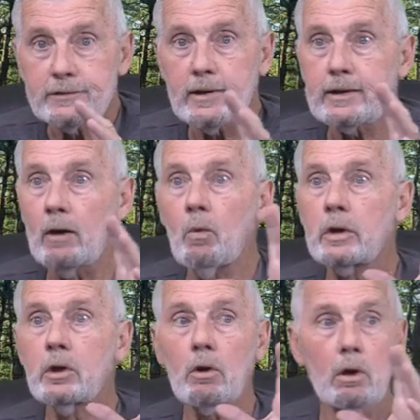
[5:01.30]
It's like that
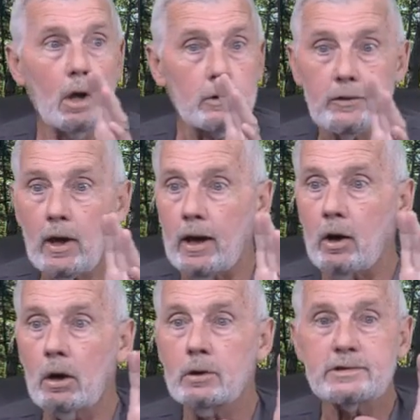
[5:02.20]
one girl I
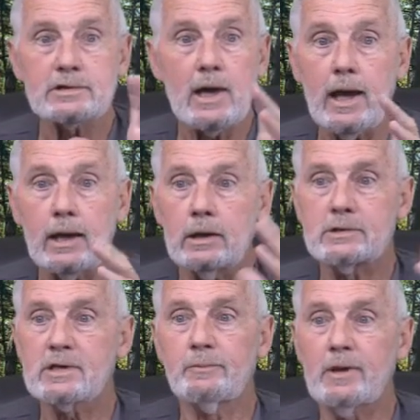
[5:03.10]
heard say in
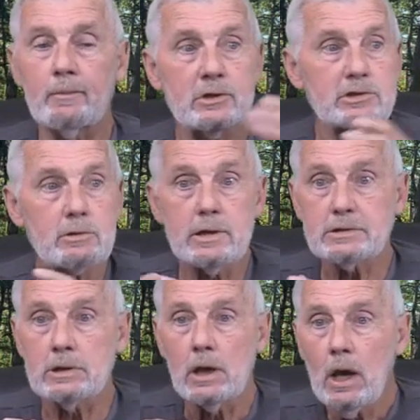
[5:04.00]
some
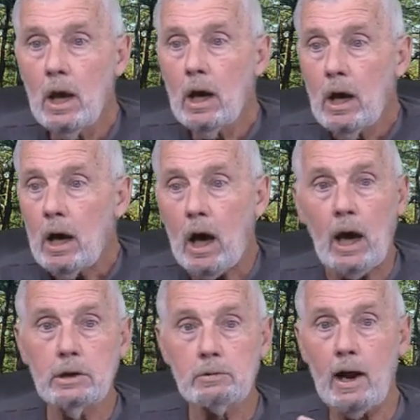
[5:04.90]
demonstration,
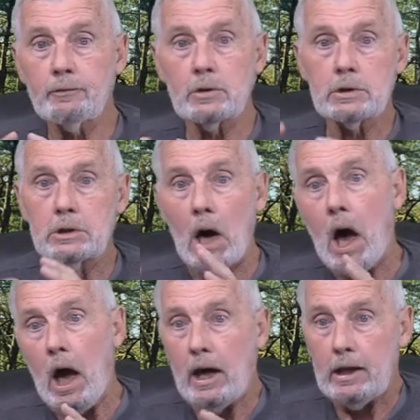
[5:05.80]
I'd rather
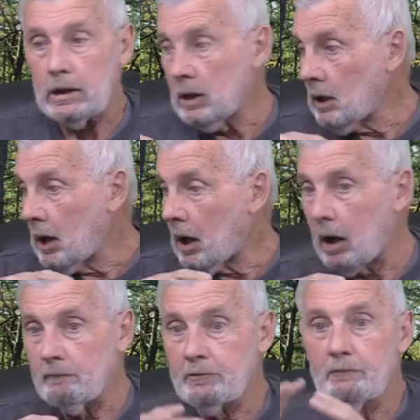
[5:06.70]
die
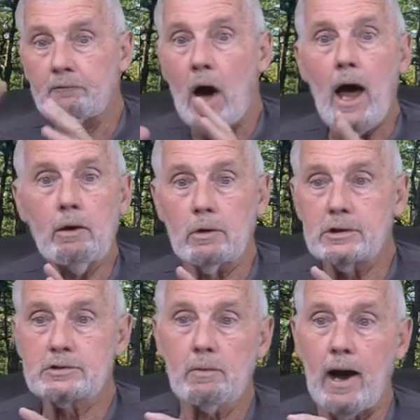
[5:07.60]
of the
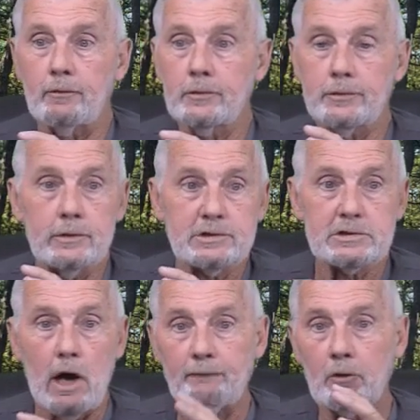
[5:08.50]
virus rather than
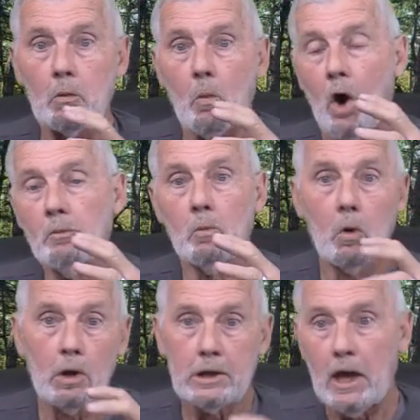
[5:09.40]
suffer one
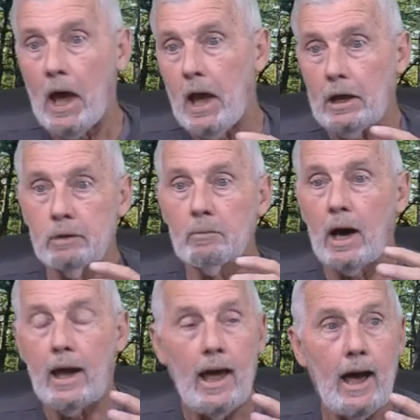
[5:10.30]
more day in
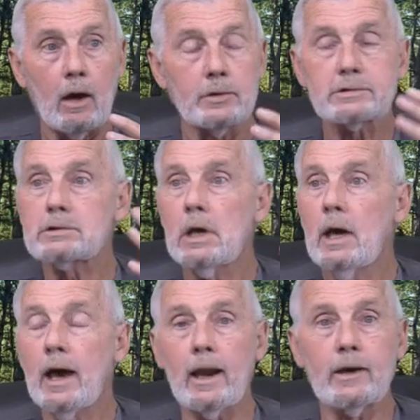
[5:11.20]
my house
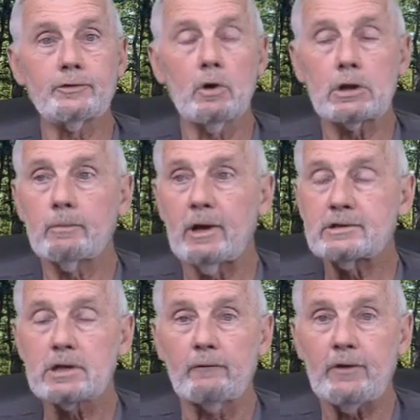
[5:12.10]
And I thought to
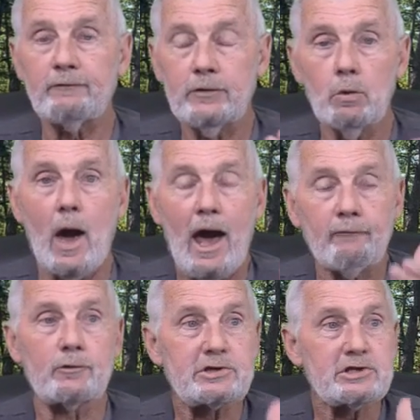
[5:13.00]
myself, have you
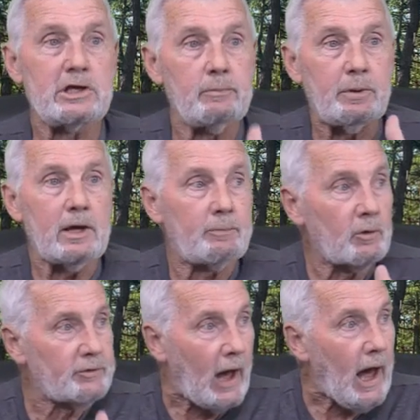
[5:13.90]
ever seen
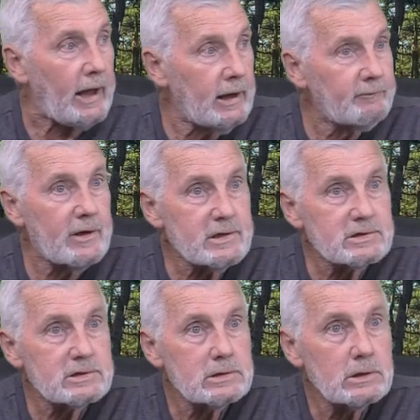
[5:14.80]
people die of
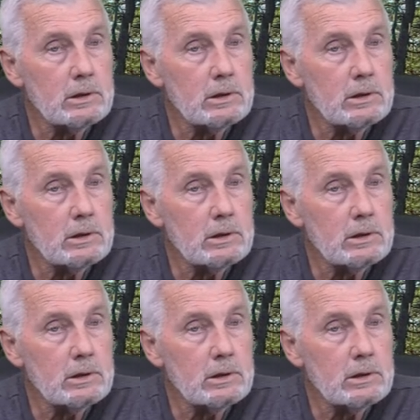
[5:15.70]
this?